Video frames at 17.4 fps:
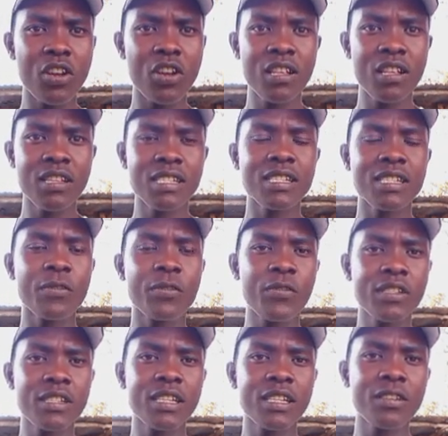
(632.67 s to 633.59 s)

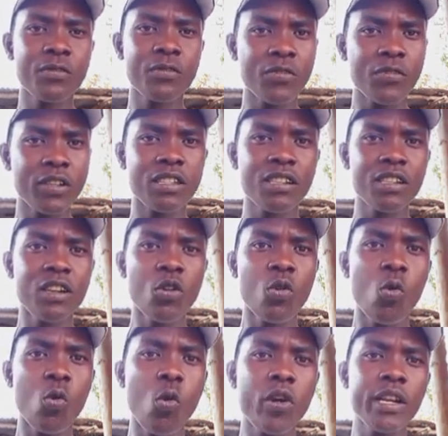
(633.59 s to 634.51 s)
sufficient feed,
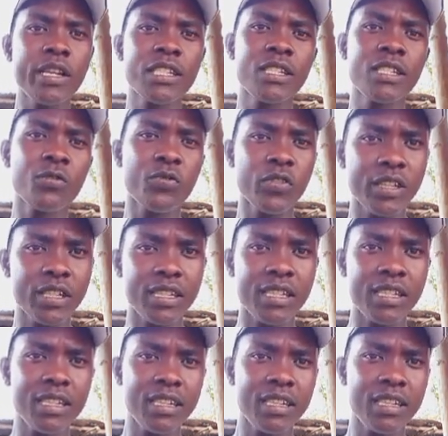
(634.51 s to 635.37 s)
quality feed,